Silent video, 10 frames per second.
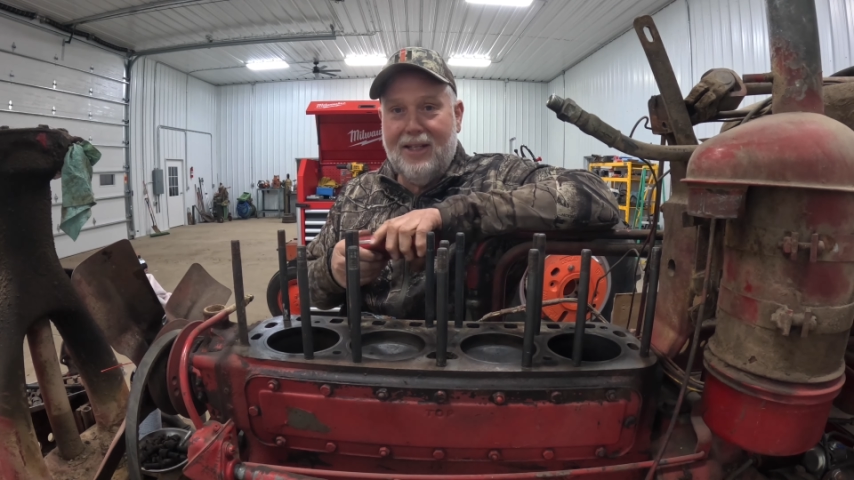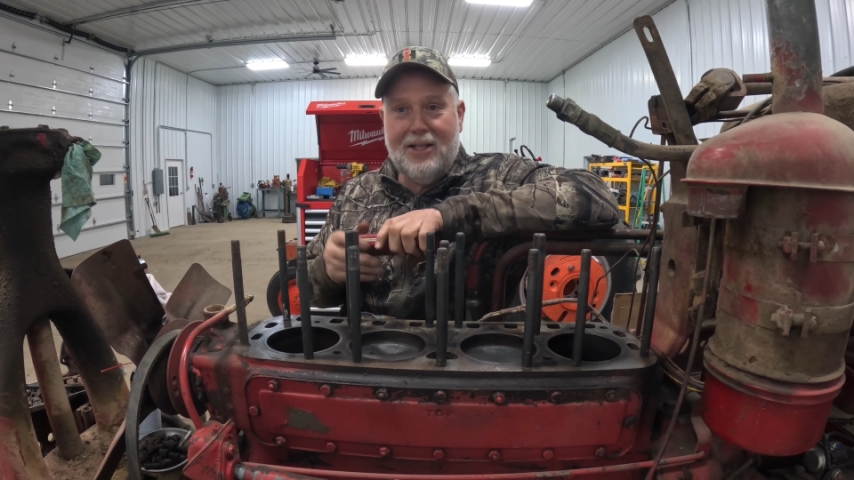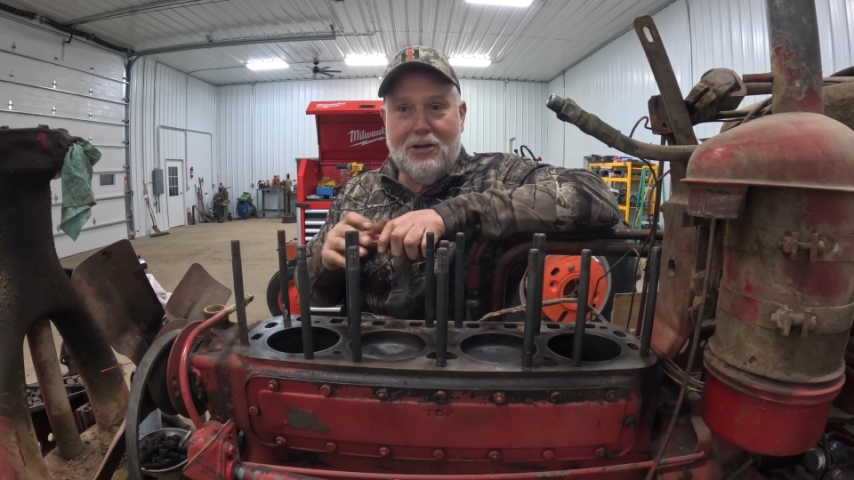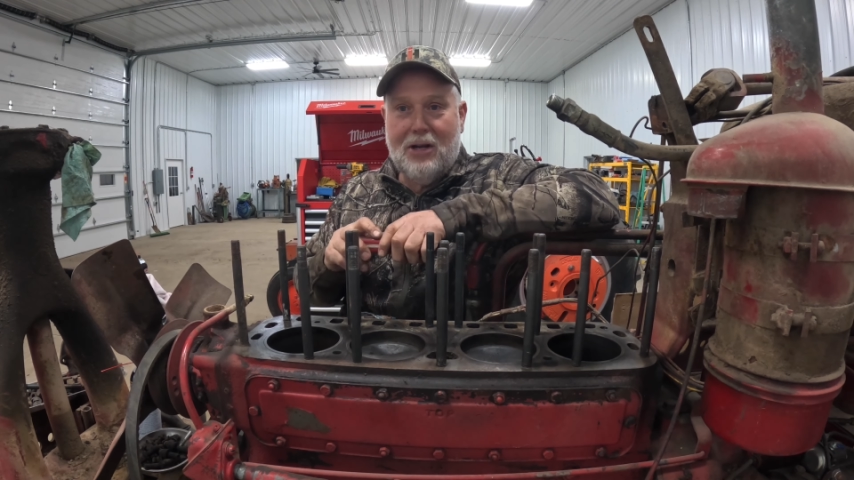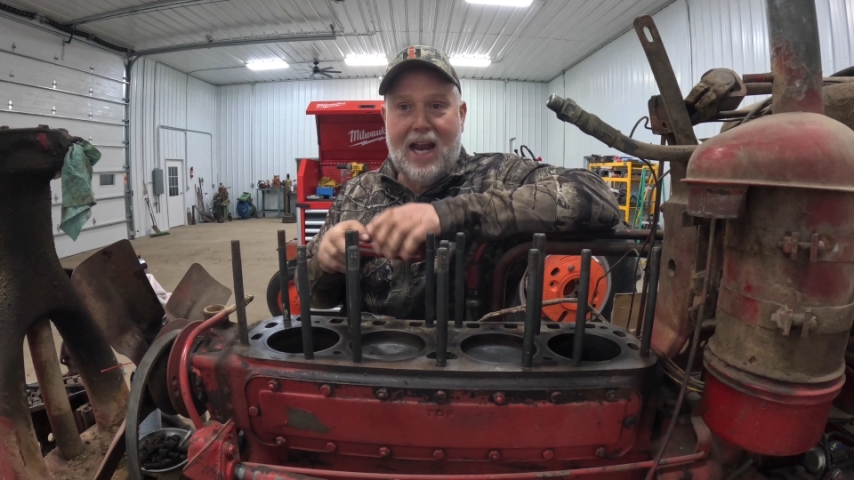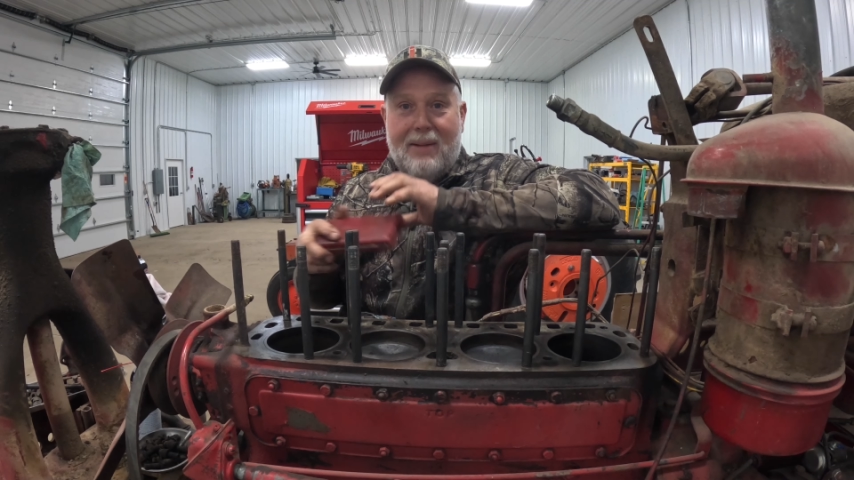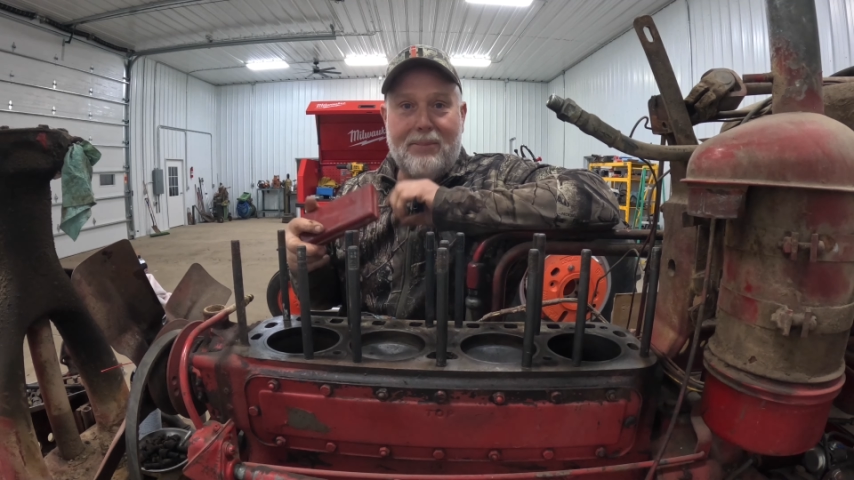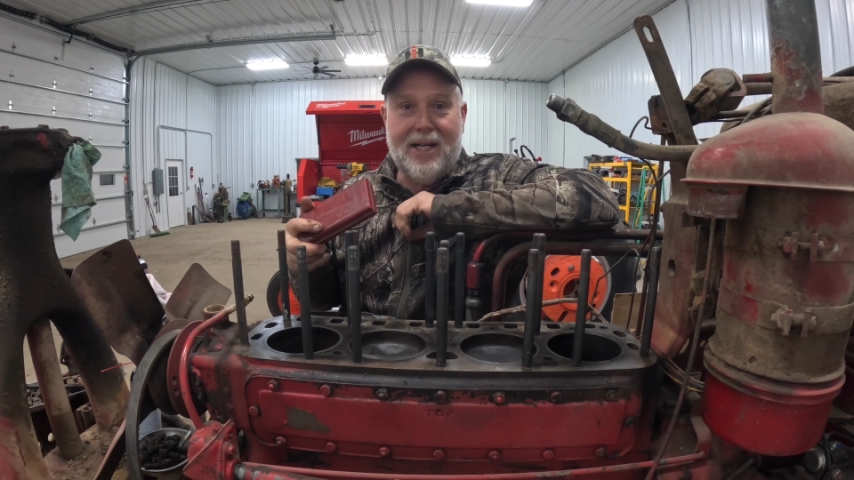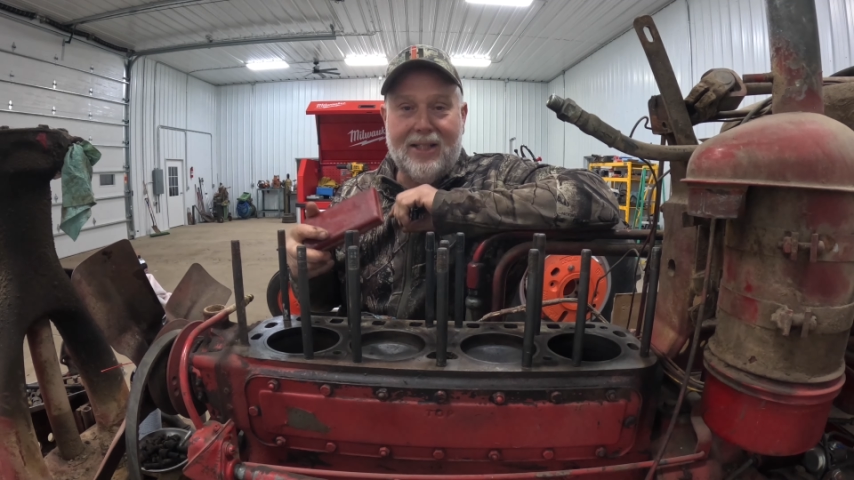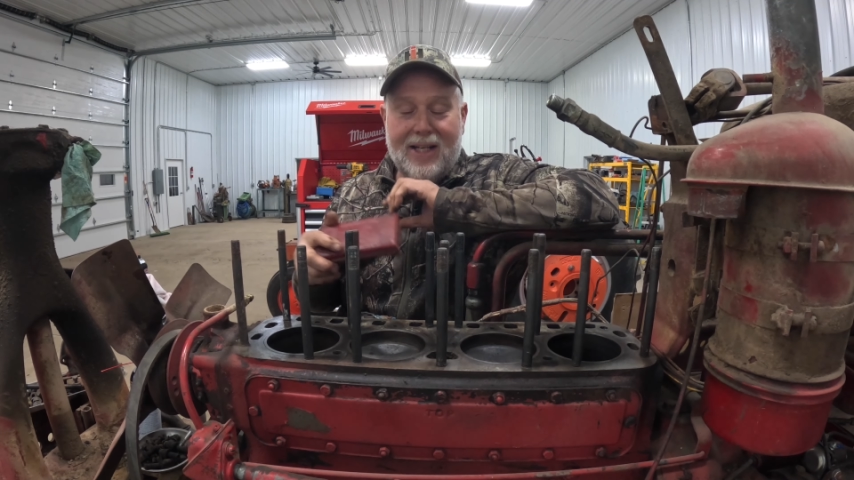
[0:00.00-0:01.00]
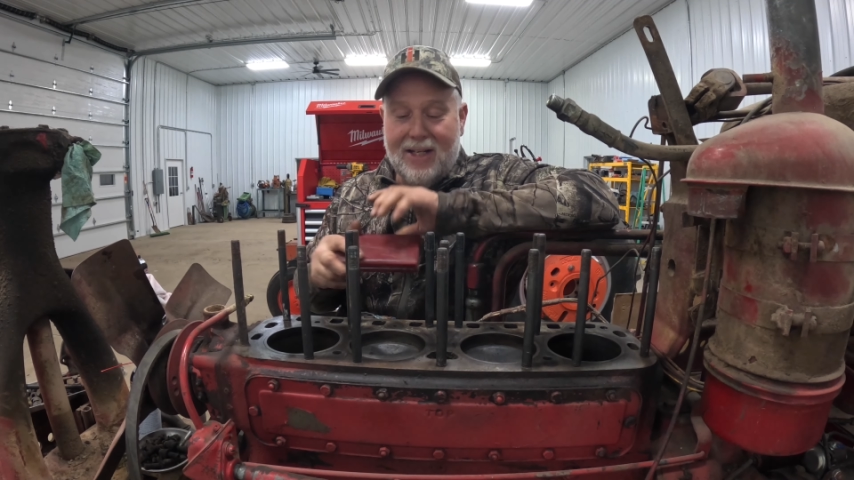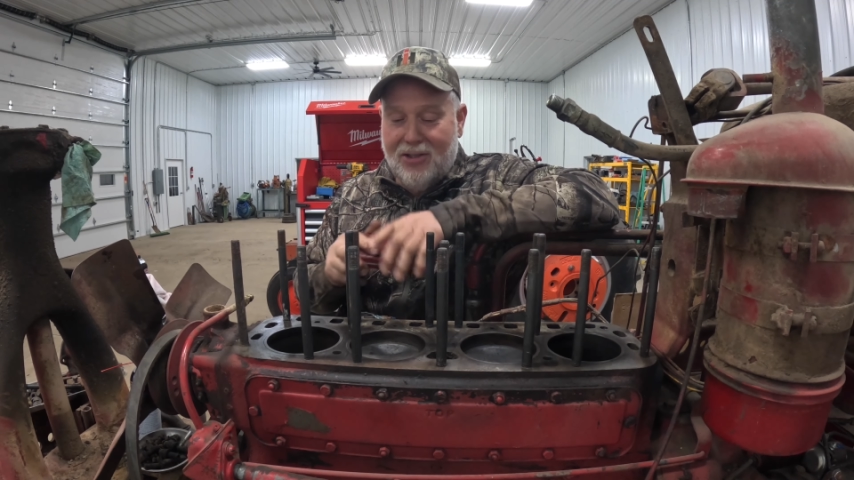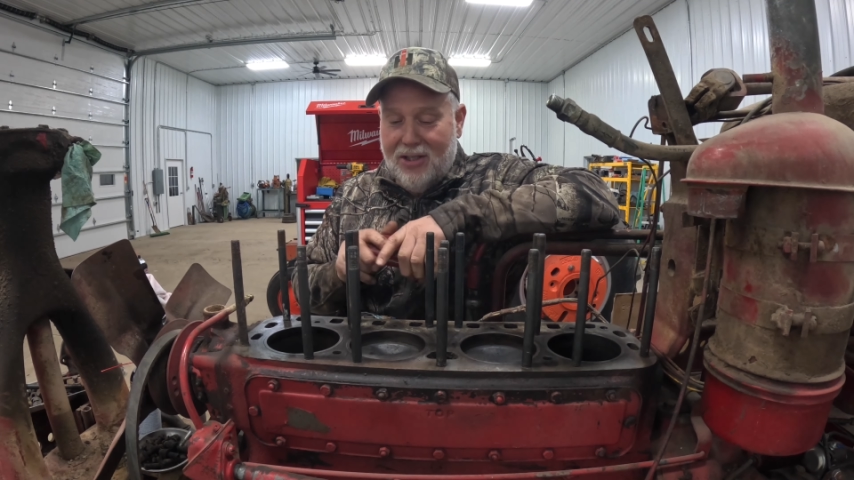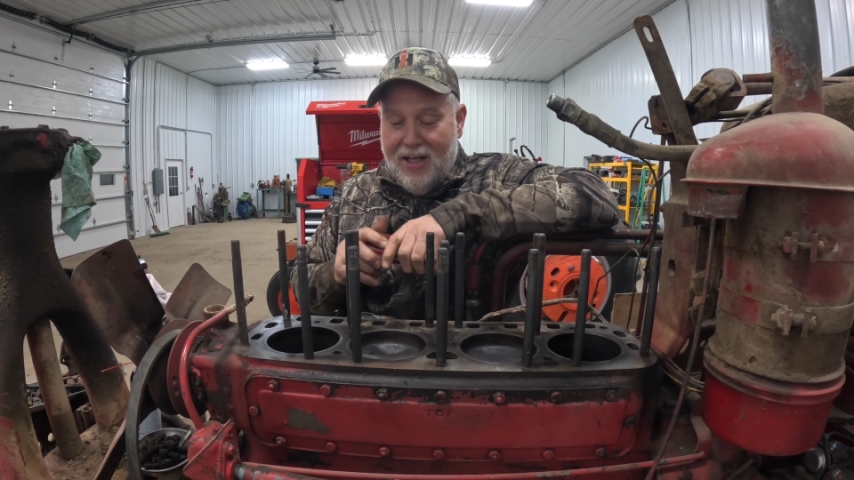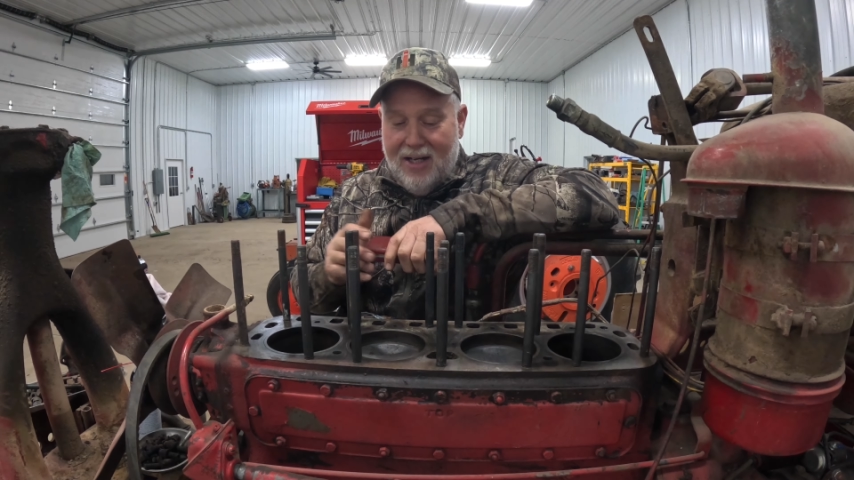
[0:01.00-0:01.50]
you can't beat this.